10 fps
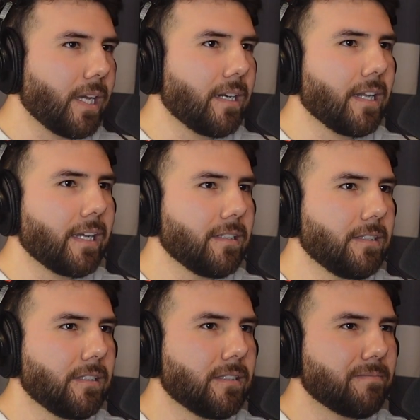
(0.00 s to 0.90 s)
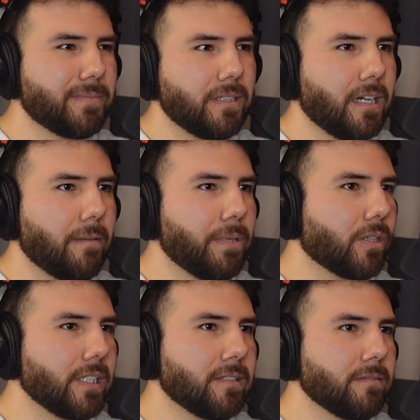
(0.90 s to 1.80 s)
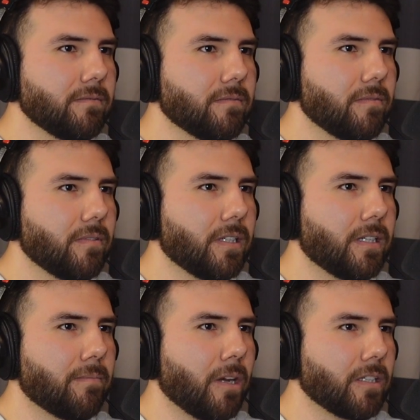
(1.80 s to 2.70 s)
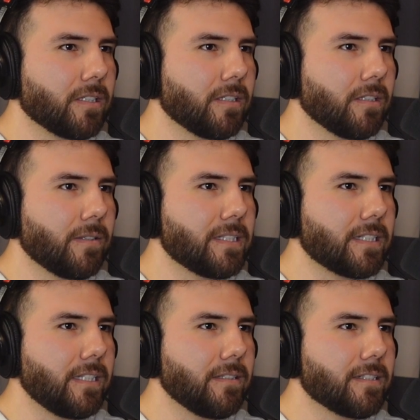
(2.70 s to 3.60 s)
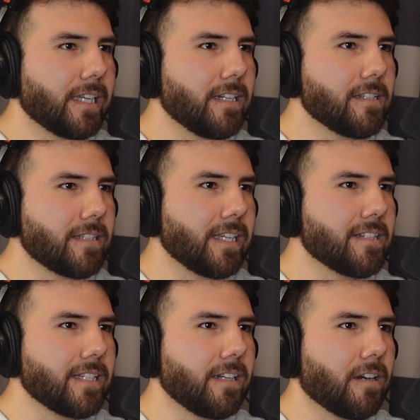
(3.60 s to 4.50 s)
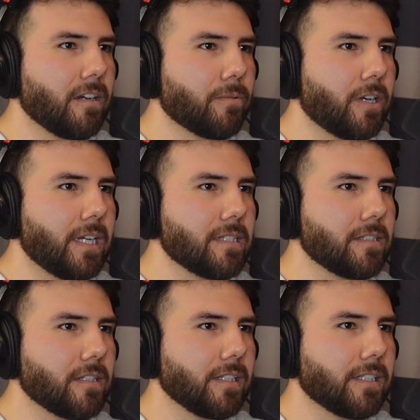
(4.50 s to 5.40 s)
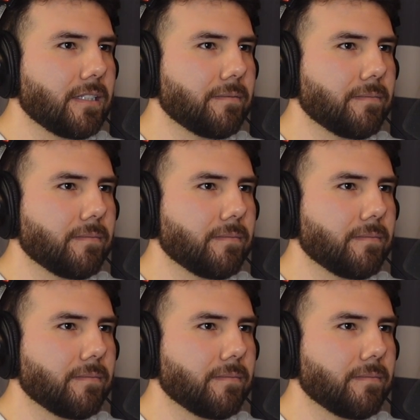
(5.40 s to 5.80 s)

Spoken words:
kind of like Bill Clinton, Monica Lewinsky, sticking a cigar up her ass and shit like that.